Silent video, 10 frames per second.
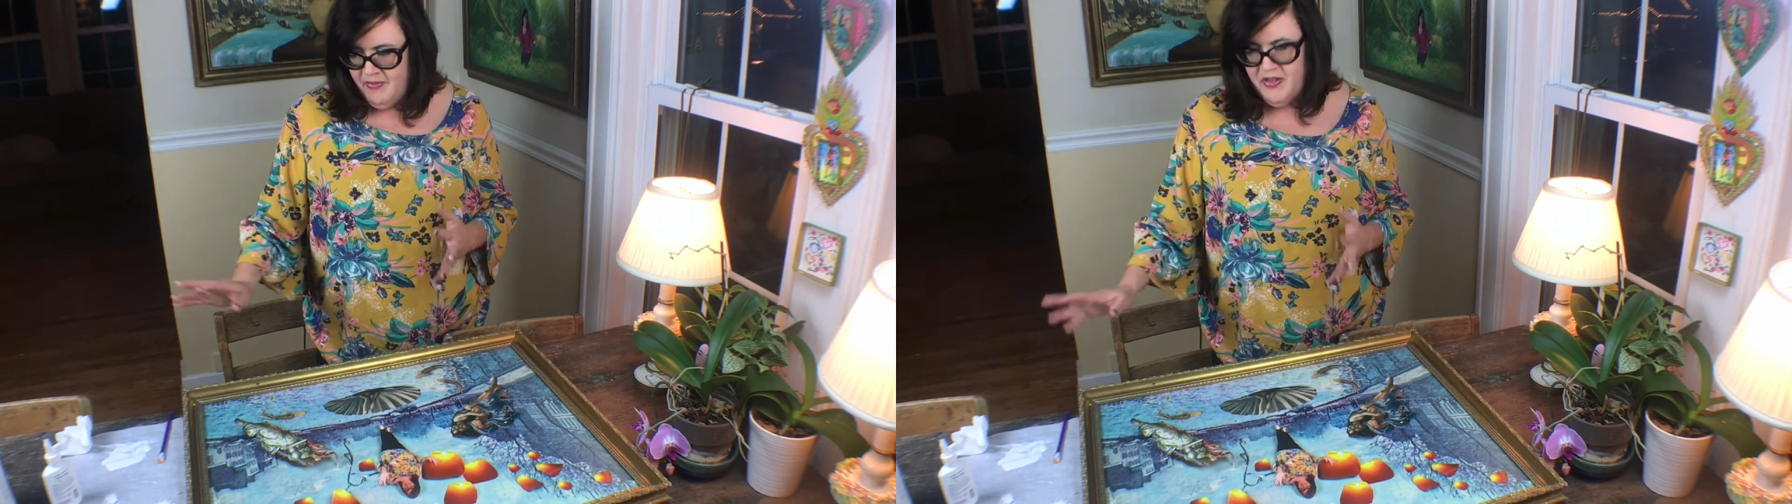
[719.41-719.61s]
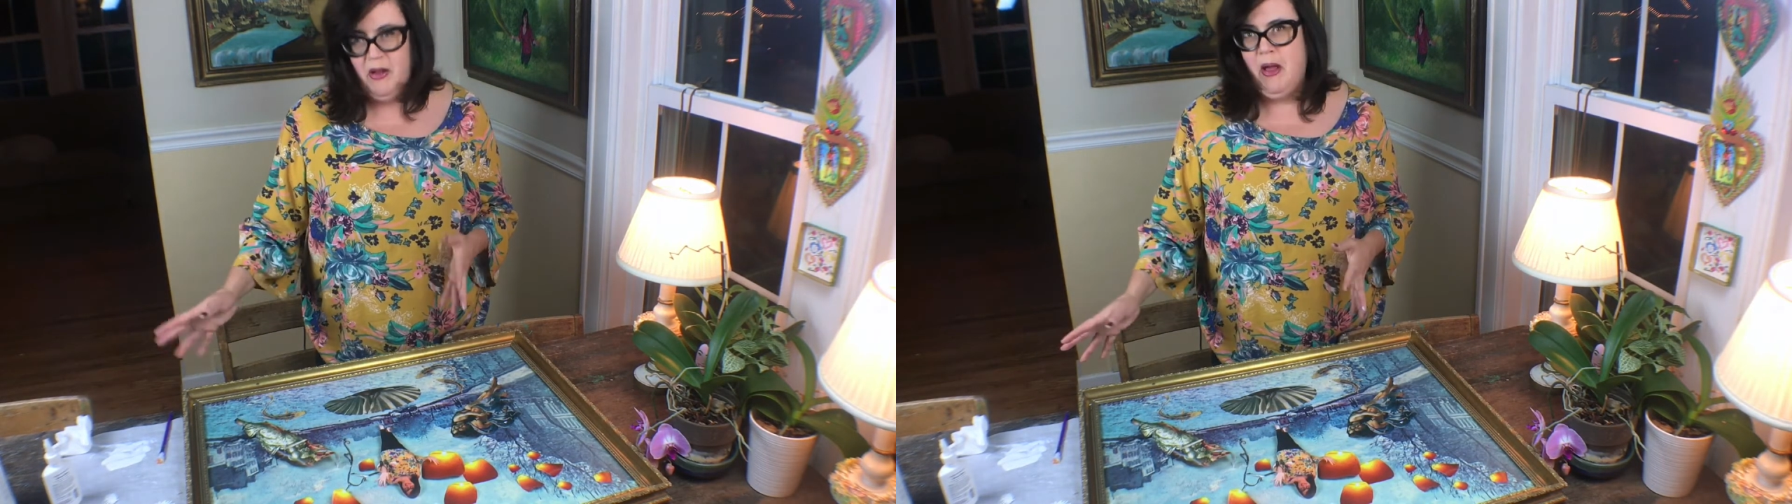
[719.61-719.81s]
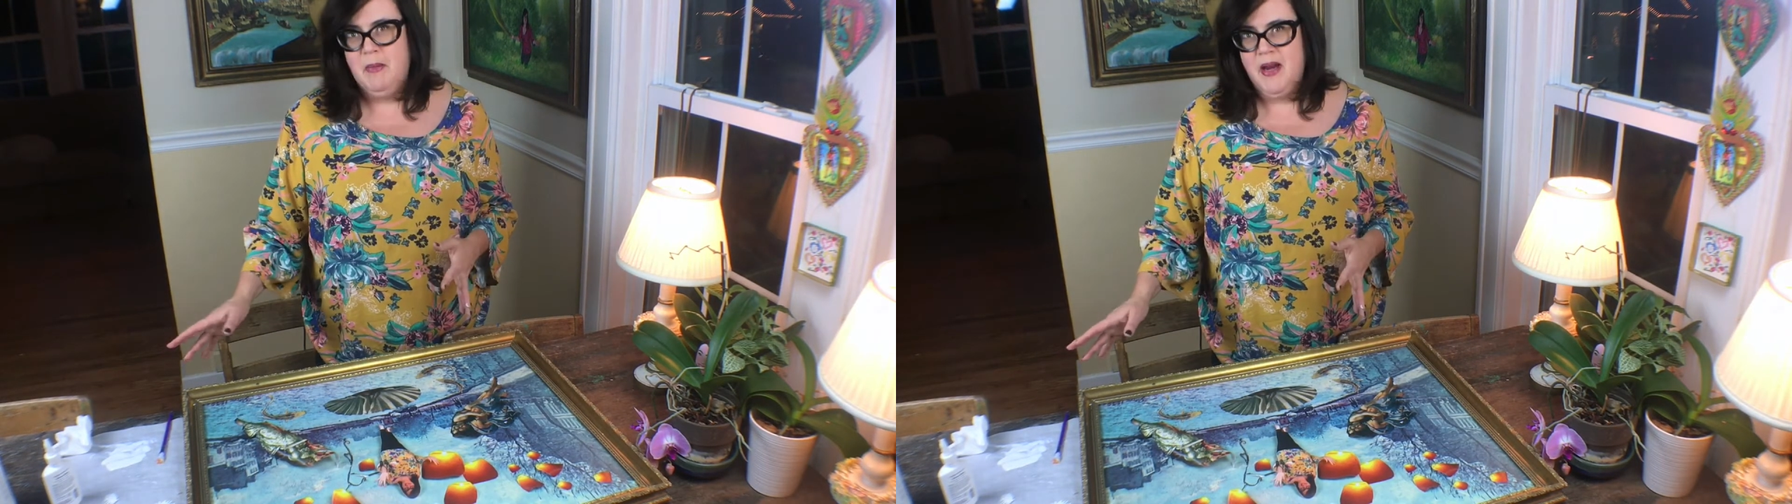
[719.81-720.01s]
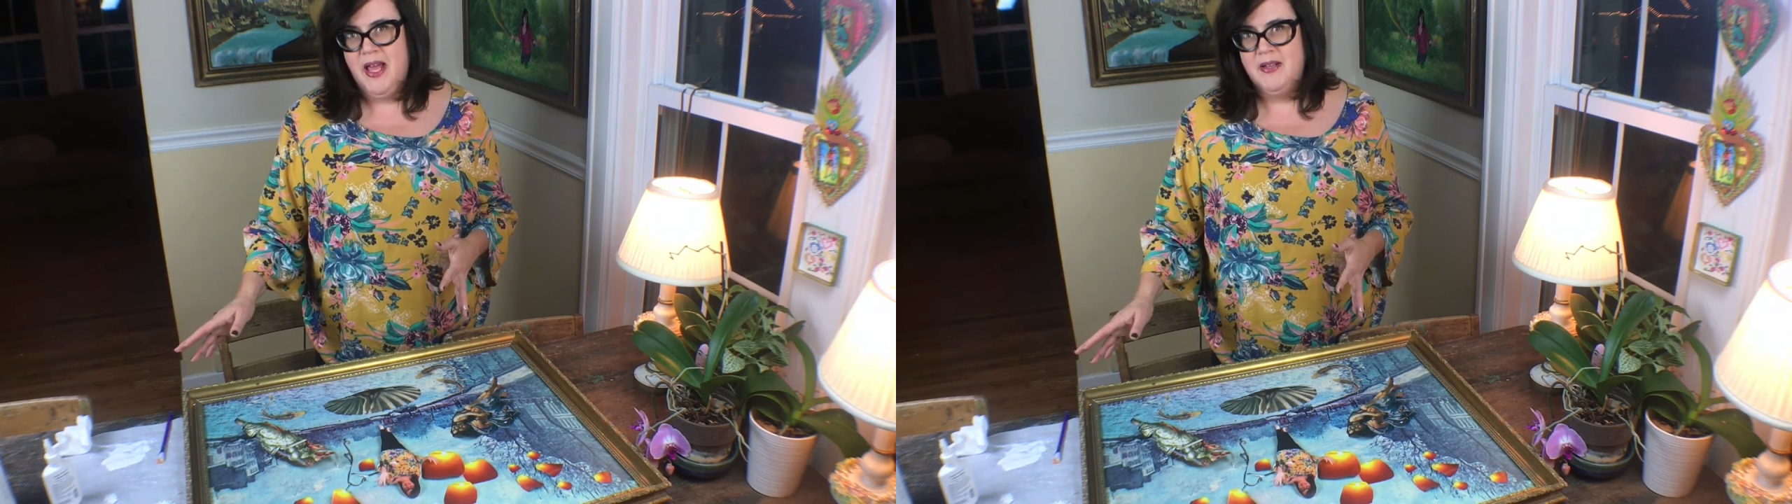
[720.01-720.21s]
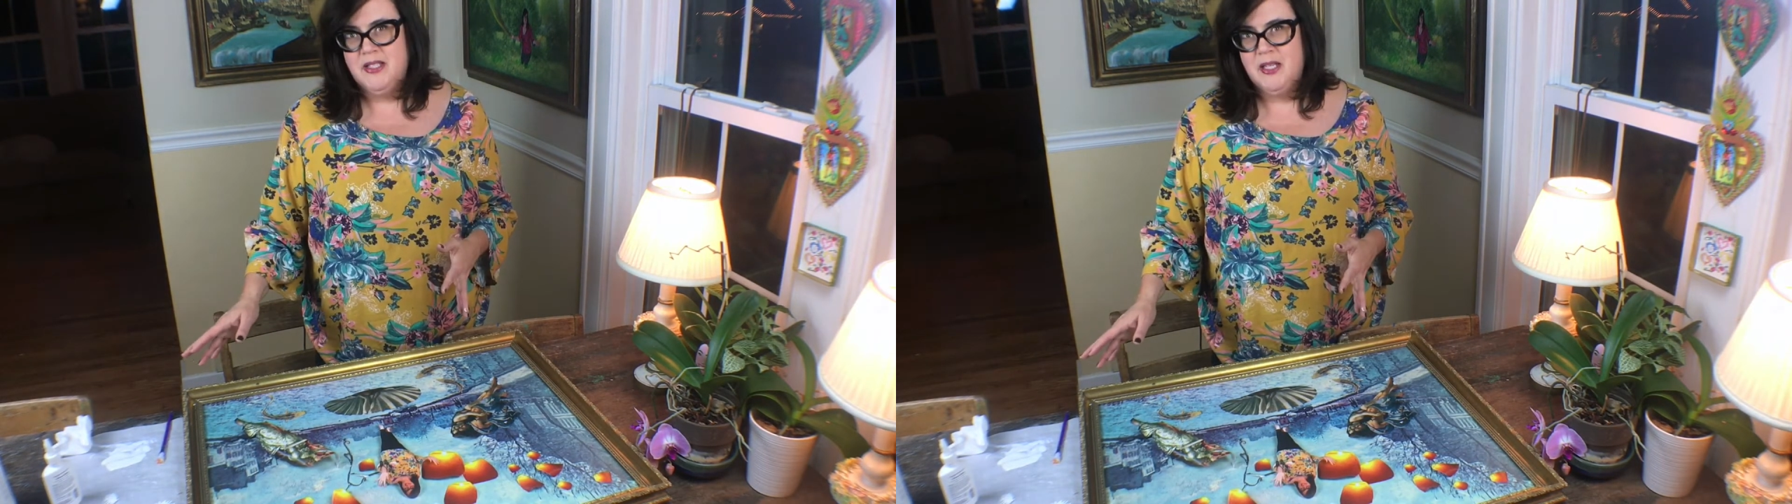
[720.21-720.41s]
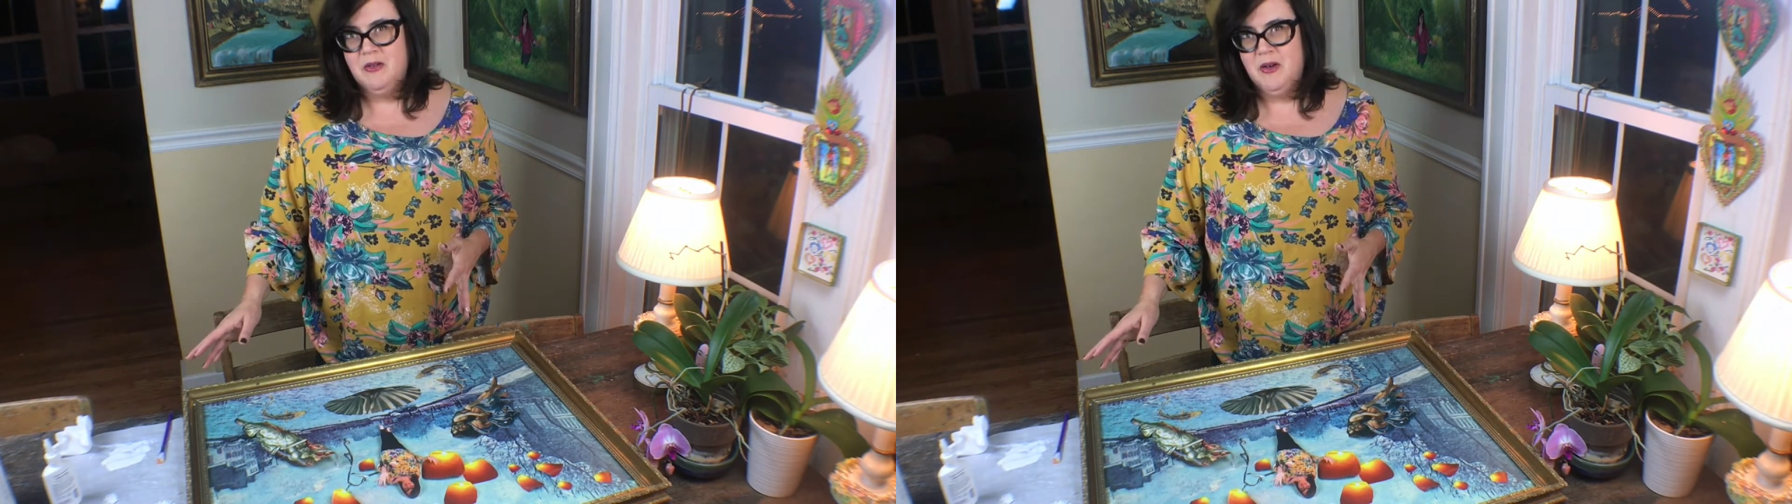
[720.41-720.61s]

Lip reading: so I'm gonna have to go